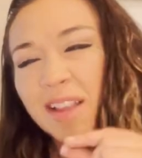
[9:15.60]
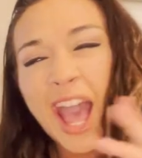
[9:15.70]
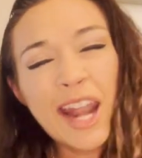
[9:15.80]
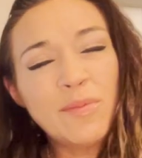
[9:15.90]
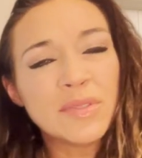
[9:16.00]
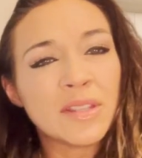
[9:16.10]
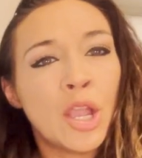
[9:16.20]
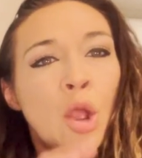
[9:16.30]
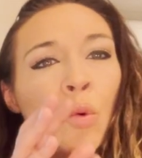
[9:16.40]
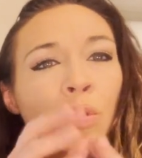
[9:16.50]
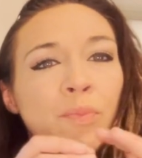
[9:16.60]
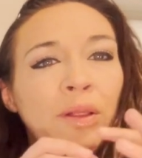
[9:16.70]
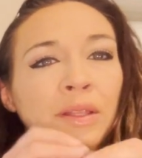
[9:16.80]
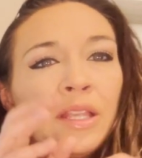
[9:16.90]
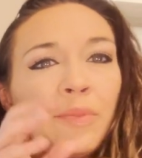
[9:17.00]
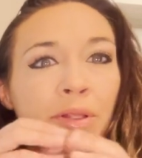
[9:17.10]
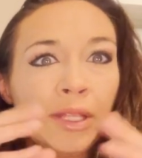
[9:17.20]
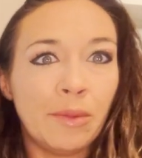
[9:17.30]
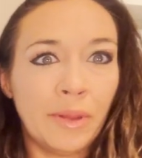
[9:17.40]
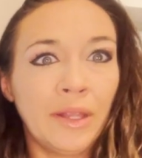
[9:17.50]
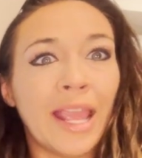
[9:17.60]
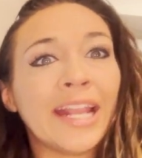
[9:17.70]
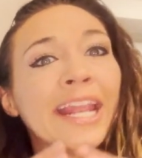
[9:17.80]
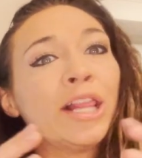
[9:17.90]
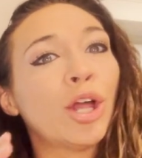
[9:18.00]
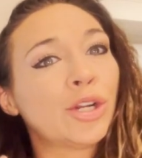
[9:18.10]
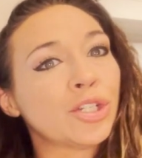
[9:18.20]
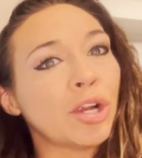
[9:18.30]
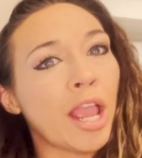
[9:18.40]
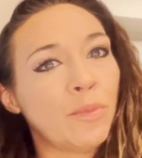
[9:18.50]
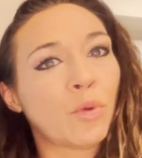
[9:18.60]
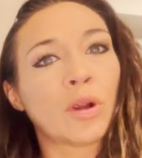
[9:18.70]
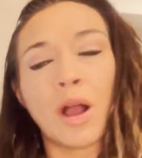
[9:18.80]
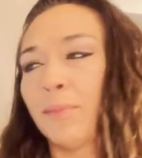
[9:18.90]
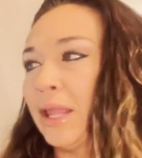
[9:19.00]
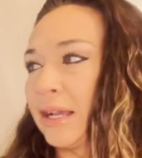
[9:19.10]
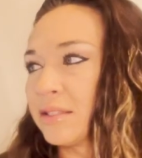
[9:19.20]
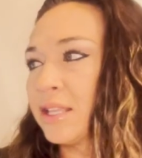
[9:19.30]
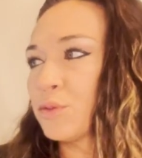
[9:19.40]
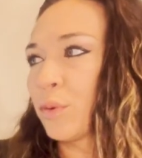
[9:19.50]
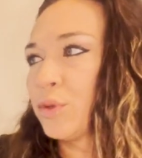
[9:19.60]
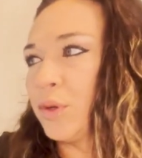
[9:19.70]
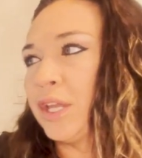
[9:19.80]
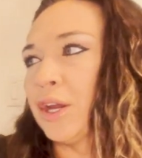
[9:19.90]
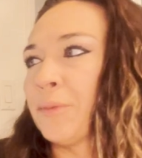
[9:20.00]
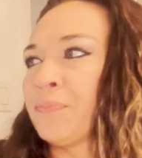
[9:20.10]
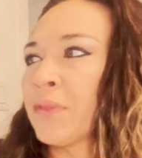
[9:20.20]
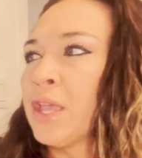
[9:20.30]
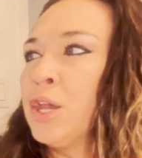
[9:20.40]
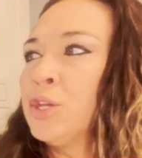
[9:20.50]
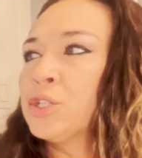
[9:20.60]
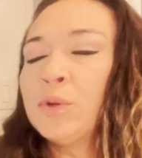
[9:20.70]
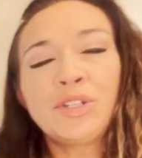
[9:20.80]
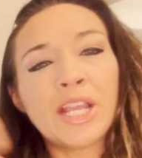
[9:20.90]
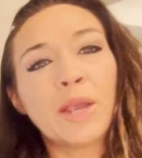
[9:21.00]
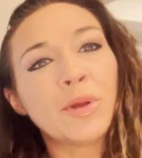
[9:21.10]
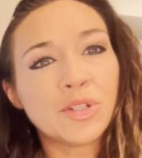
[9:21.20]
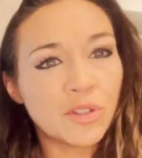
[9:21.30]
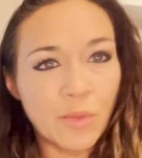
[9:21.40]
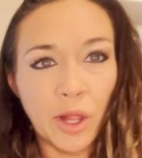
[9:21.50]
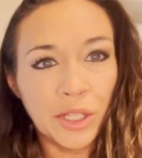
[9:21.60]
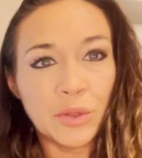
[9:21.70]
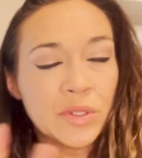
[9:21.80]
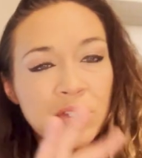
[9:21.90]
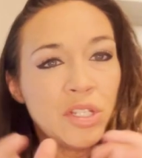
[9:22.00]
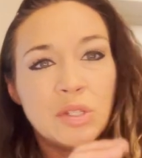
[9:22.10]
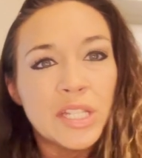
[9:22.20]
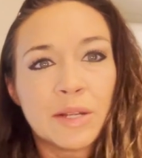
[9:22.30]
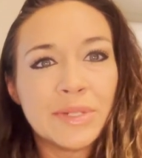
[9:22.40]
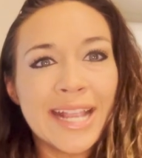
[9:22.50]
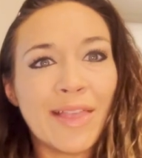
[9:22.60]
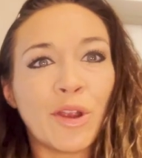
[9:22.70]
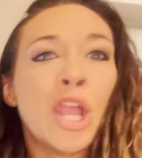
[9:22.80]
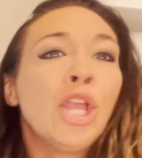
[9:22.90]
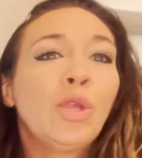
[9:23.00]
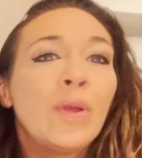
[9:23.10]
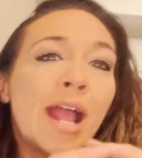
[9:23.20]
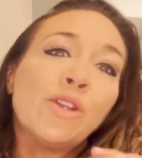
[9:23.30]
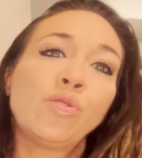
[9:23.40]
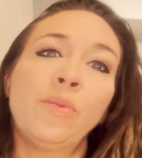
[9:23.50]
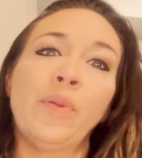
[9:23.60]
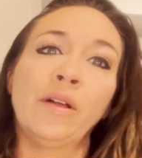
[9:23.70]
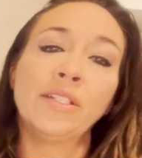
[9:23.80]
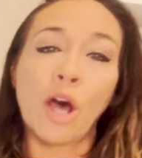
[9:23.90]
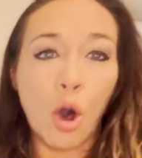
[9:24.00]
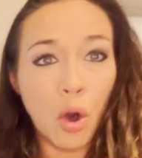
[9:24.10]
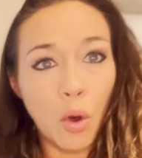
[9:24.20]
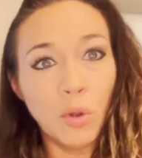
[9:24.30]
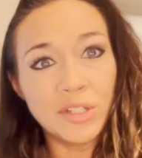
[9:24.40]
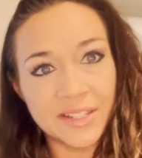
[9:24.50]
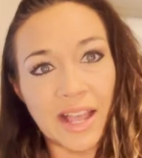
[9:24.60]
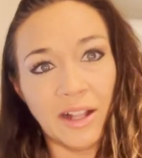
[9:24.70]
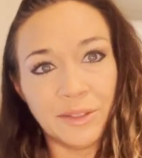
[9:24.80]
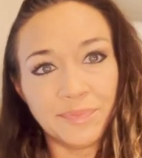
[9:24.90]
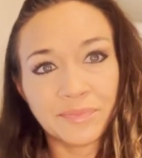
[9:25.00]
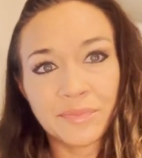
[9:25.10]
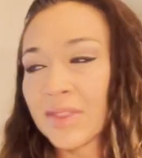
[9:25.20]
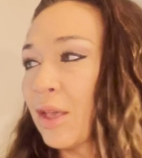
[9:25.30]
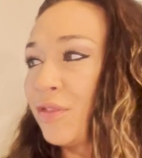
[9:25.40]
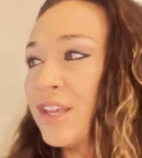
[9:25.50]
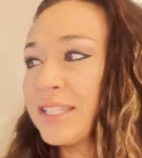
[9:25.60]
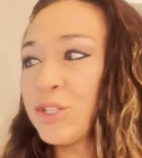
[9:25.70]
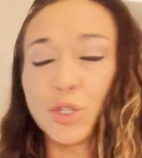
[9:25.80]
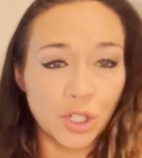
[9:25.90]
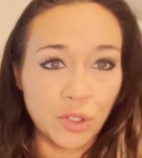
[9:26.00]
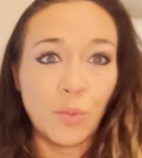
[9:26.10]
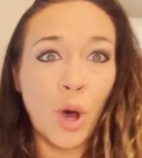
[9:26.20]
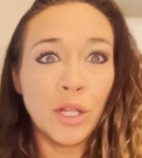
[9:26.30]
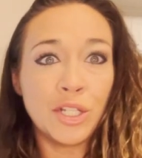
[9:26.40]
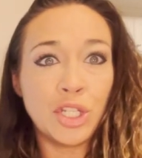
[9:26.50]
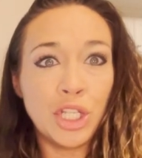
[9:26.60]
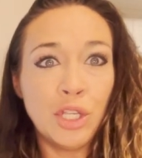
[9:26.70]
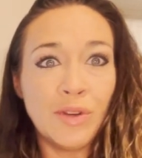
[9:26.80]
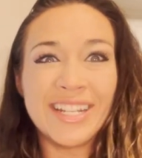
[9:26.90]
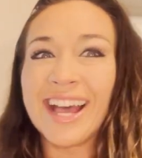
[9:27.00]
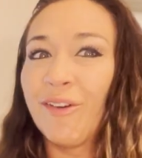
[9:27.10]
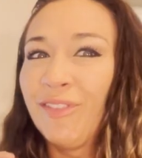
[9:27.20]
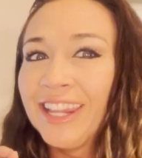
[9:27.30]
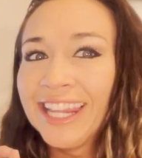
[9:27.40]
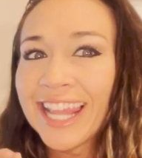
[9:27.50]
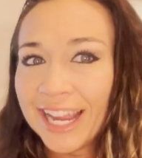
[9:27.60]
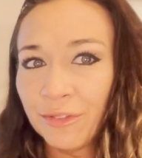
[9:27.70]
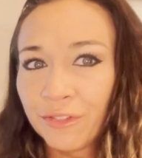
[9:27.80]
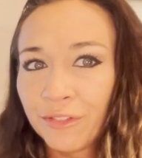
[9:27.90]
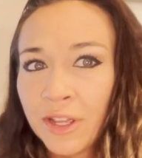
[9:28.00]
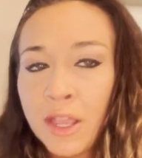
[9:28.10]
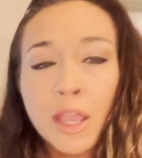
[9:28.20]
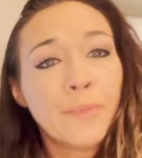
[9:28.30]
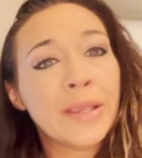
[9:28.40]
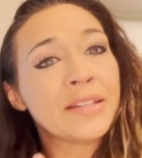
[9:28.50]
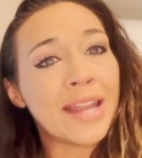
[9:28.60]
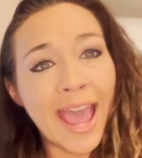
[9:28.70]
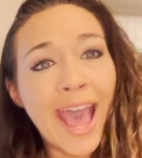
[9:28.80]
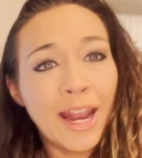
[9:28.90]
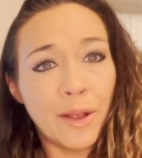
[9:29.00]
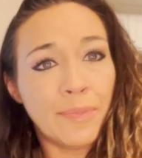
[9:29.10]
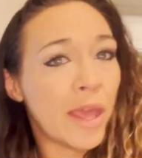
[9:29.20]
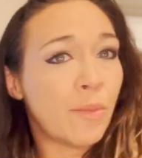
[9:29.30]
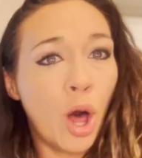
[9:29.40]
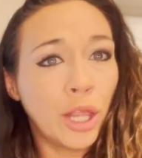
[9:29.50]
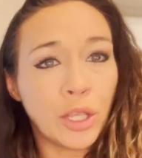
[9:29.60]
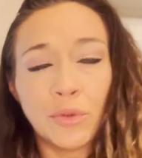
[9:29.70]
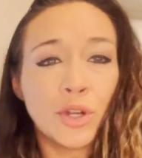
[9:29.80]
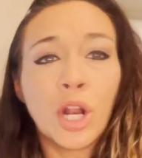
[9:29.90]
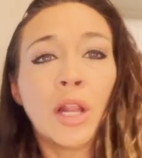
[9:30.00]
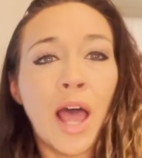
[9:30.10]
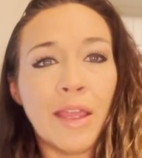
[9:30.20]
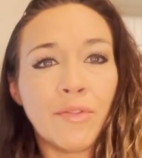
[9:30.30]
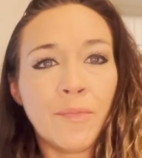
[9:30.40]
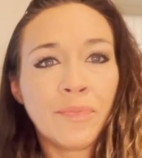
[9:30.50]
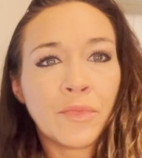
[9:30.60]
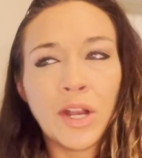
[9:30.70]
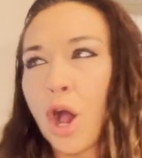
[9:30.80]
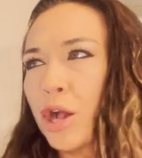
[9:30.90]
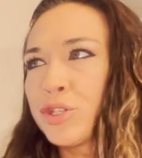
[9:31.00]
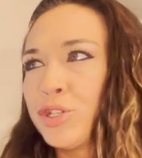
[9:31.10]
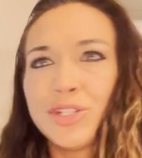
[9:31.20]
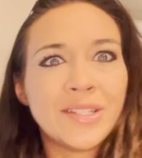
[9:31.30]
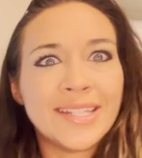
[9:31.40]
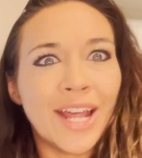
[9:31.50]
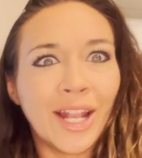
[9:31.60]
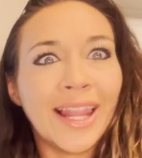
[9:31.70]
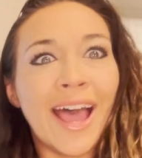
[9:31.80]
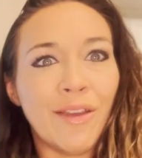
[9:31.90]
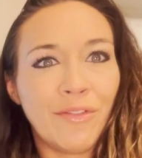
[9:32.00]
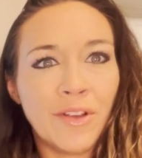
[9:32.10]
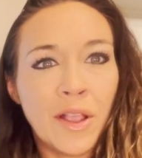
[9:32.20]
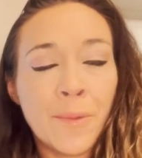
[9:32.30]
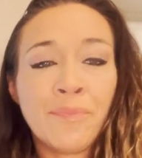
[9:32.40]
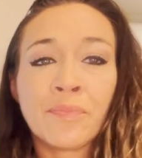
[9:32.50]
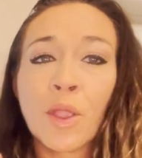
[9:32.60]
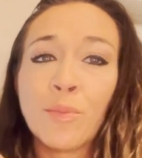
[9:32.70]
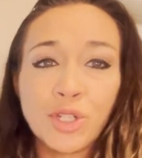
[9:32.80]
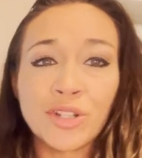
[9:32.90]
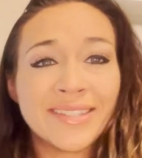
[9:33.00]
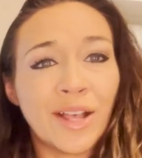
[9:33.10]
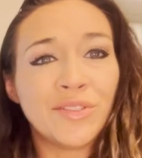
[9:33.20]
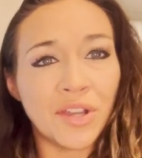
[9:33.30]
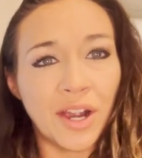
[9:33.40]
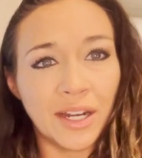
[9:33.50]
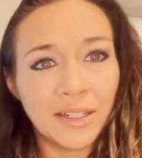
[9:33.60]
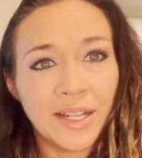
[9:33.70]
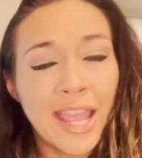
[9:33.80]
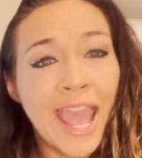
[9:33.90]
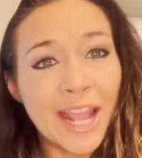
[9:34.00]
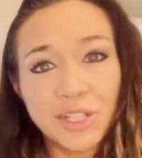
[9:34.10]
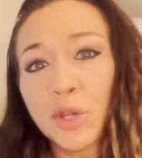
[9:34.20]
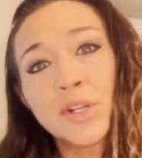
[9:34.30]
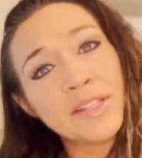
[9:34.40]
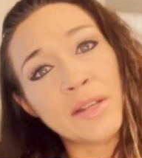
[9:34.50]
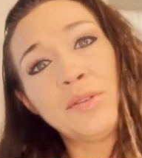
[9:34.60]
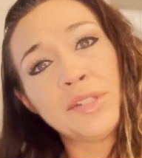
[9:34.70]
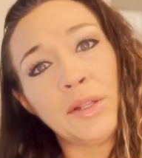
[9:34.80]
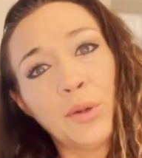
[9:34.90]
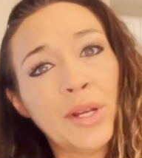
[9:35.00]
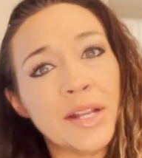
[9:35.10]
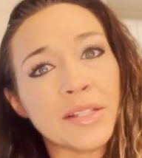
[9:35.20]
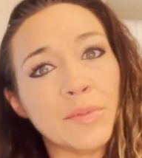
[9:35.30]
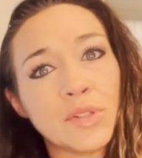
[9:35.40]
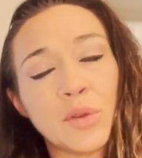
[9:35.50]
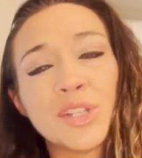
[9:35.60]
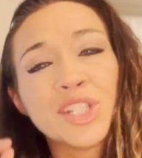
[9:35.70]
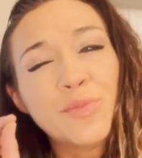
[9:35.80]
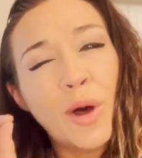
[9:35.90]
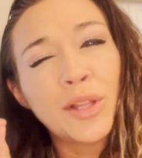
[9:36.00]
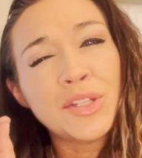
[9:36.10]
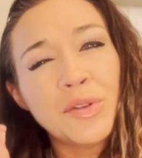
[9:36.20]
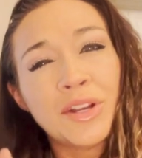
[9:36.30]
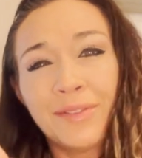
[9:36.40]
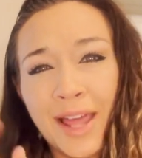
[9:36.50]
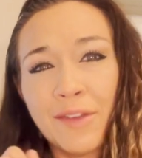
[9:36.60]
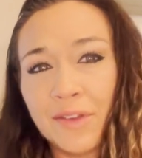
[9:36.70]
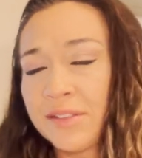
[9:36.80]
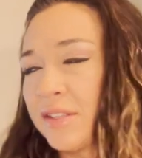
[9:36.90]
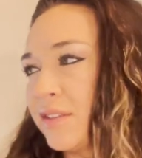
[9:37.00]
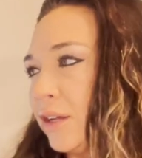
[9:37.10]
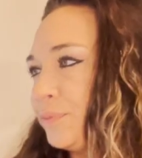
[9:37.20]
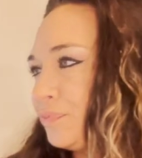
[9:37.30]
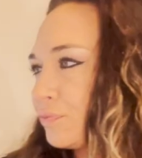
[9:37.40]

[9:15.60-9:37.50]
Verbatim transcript: atoms, we're building and building and building and getting larger and more complex. And that's what we're doing here. So when you take a bunch of those molecules and you stick them together, you can actually build a whole cell. Now this is your smallest unit of life because an atom and a molecule, they're not alive, right? Oxygen's not alive, but your cells are. And so are single-celled organisms. So the smallest unit of life is the cell.